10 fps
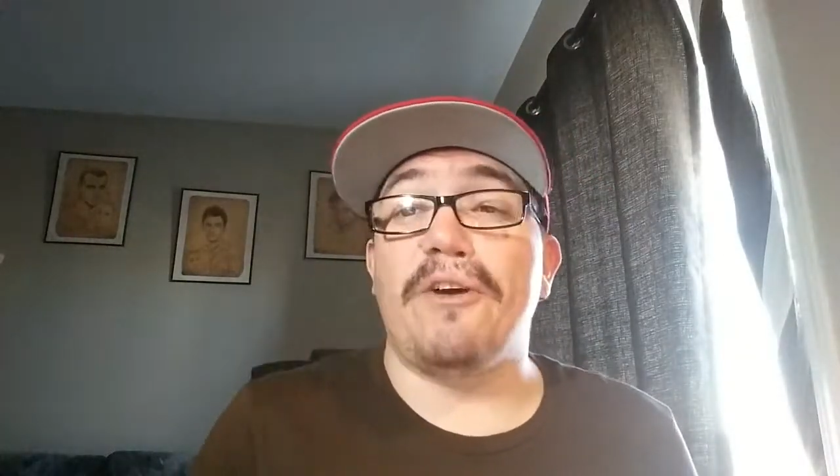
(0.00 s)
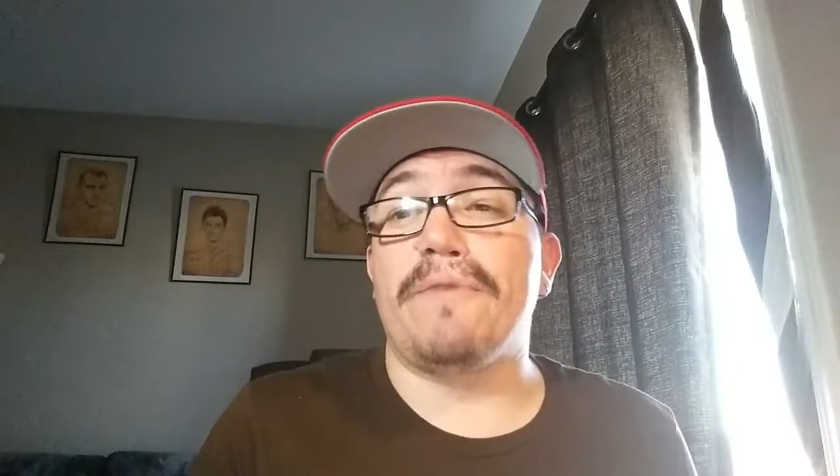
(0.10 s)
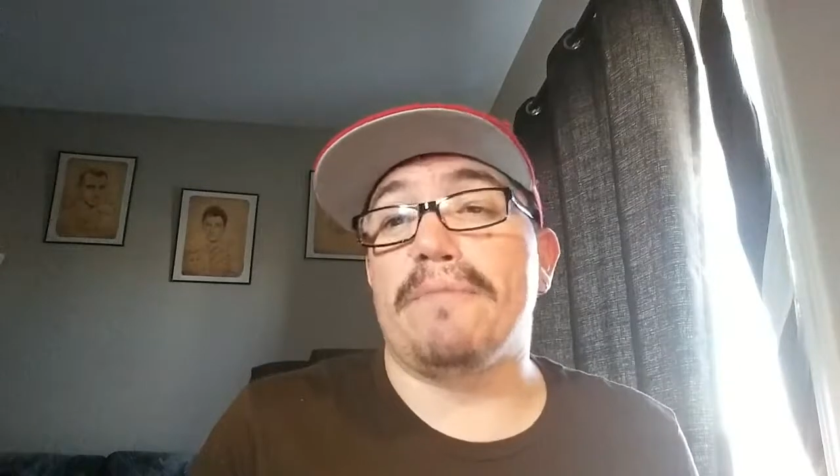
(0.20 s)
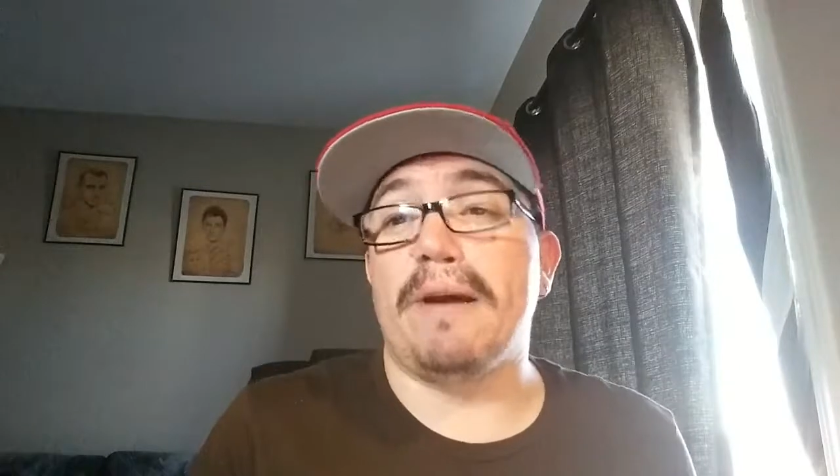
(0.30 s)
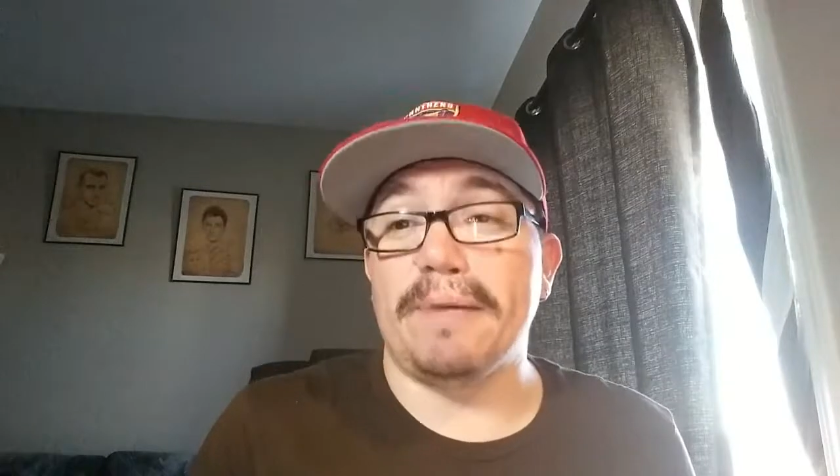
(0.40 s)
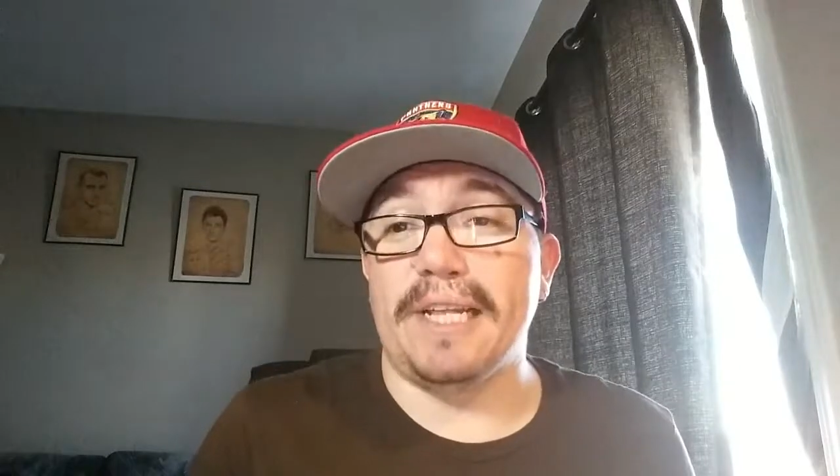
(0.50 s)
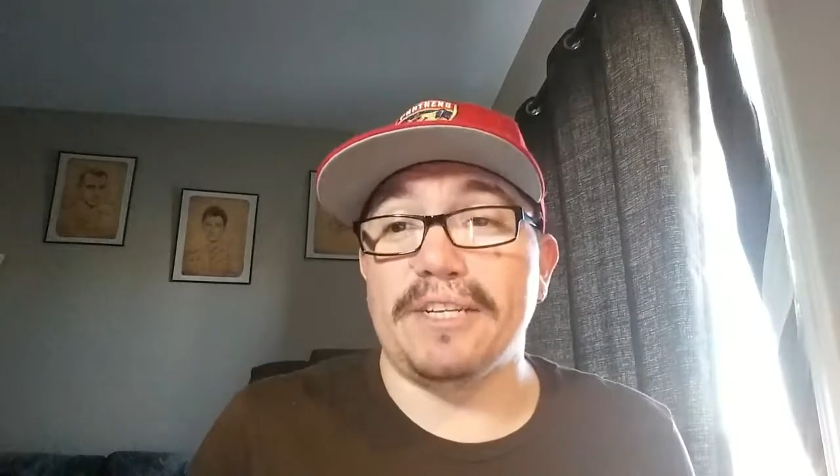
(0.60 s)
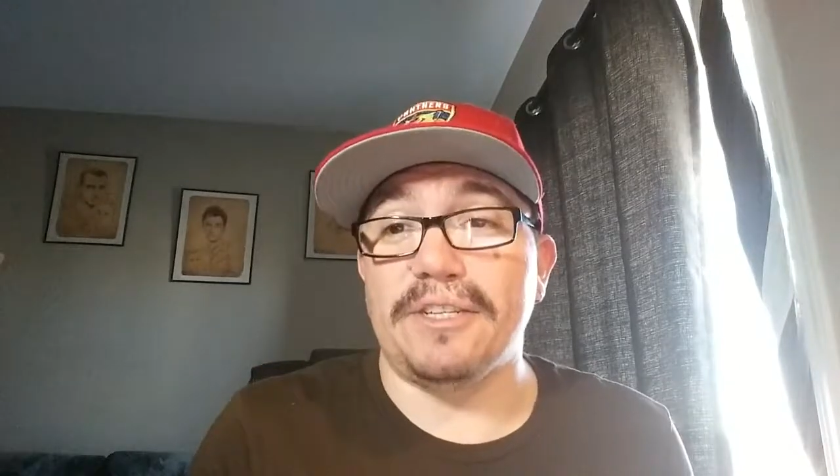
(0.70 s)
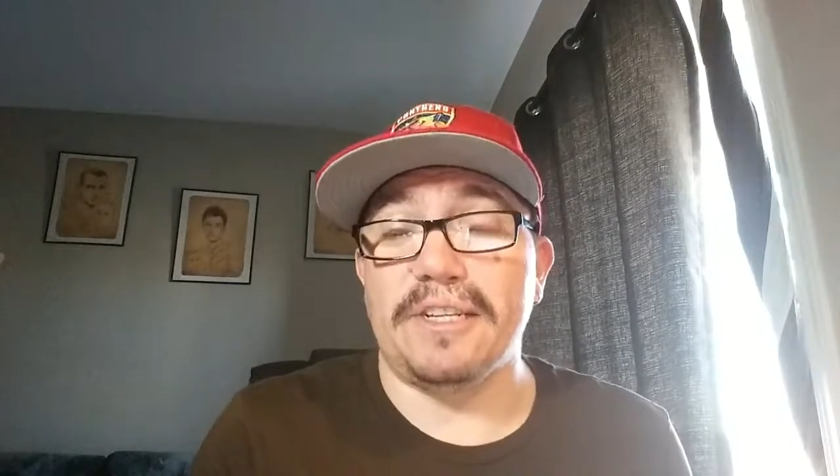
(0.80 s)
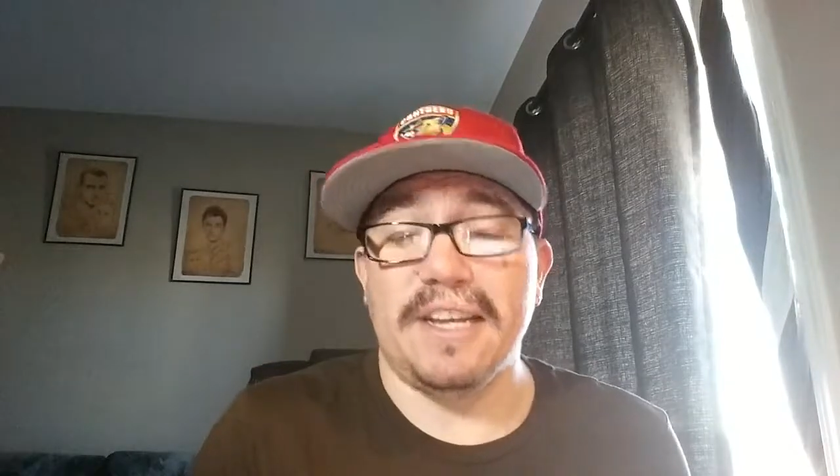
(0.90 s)

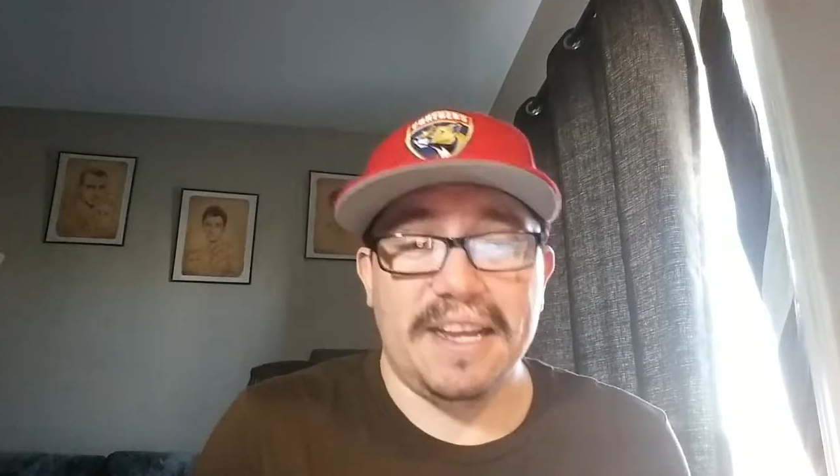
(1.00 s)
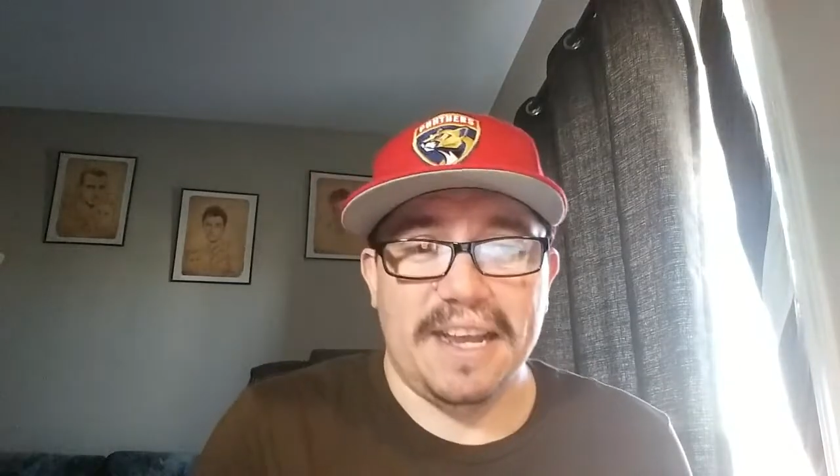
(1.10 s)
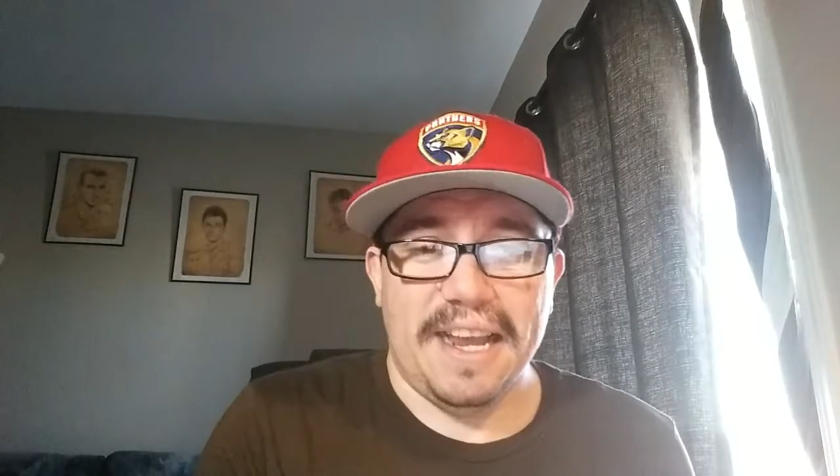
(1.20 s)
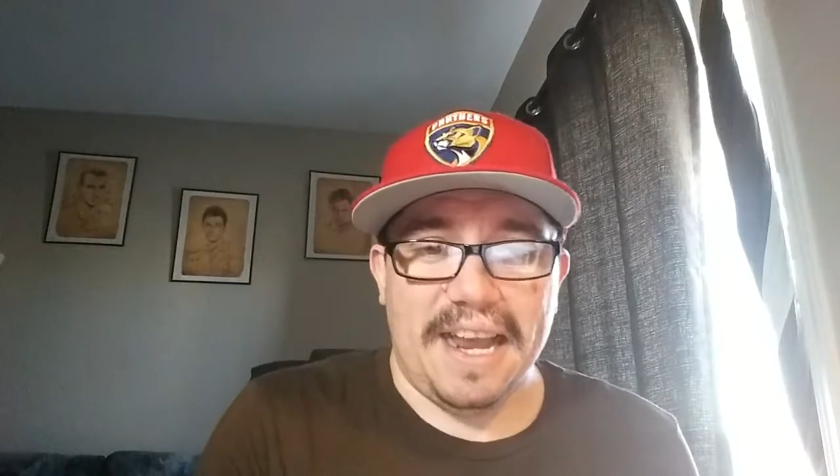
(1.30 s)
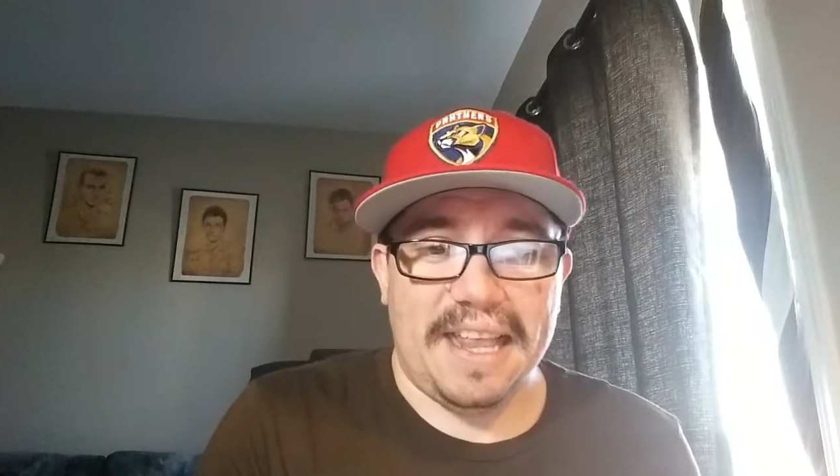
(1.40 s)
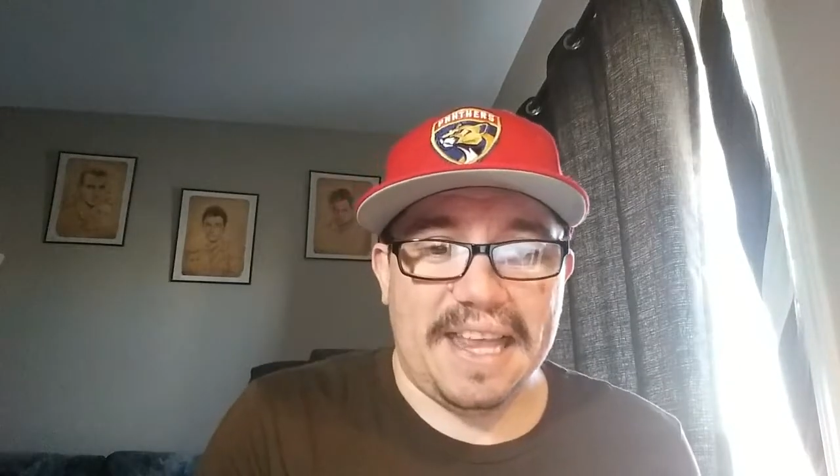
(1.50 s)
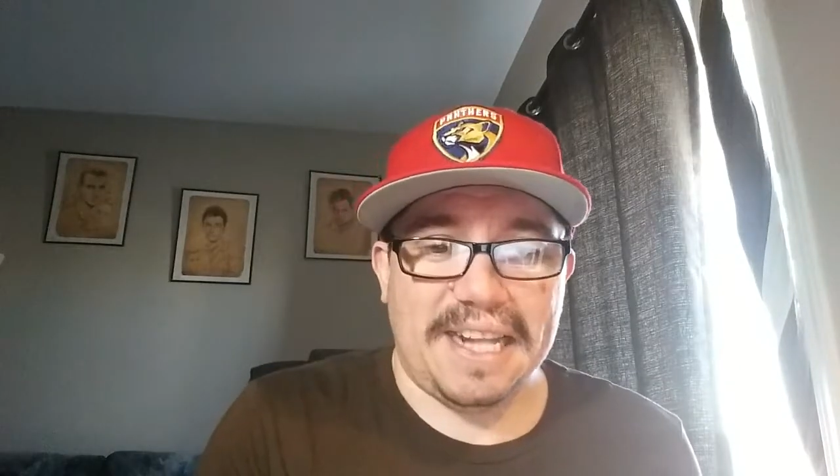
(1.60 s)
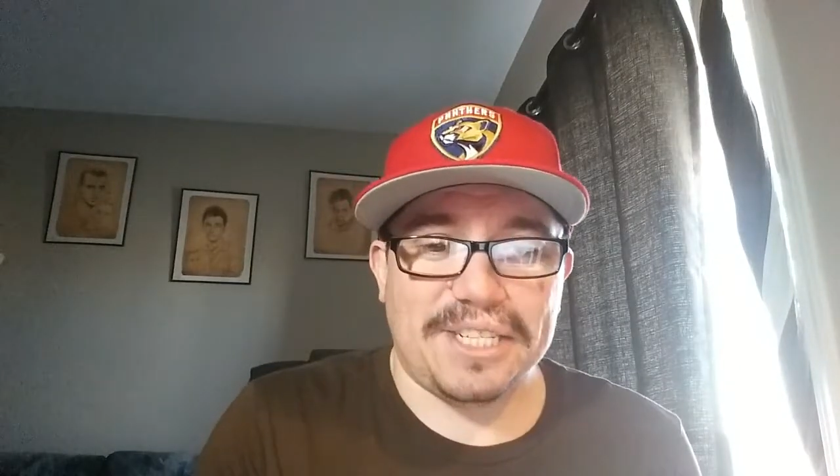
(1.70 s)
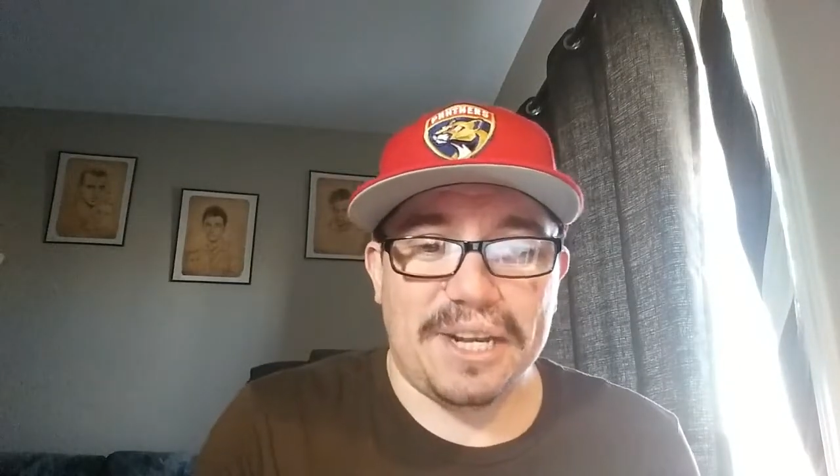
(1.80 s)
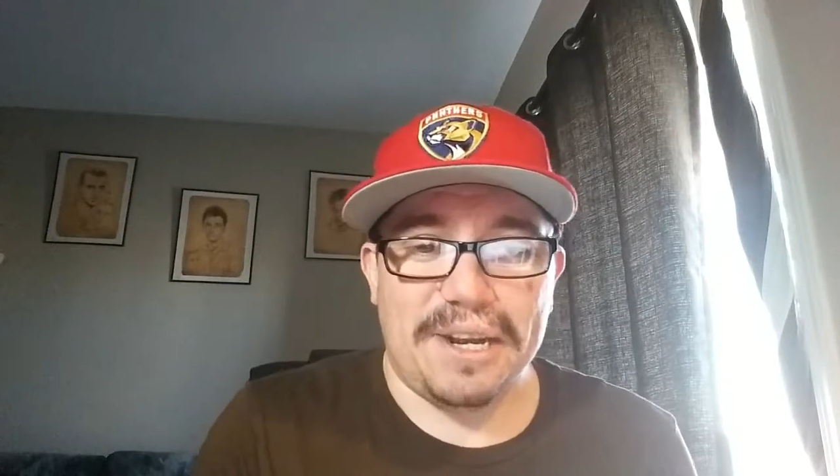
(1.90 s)
overpopulation, and that's